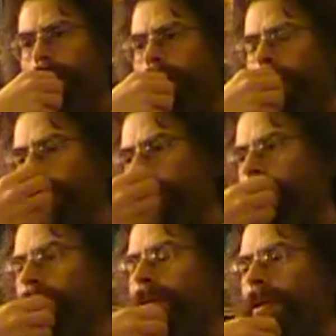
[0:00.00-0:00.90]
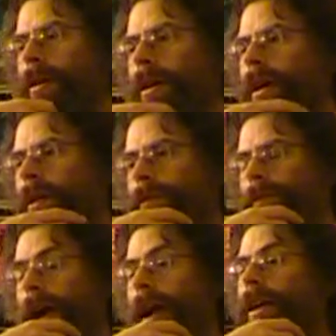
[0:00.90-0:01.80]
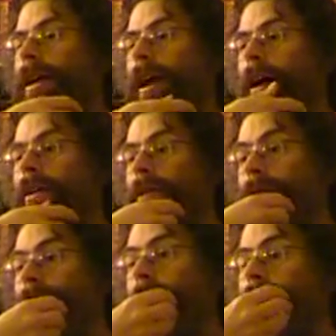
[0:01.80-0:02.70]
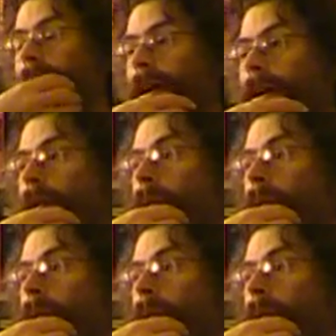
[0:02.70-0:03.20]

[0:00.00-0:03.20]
looking at the board and finding out and figuring out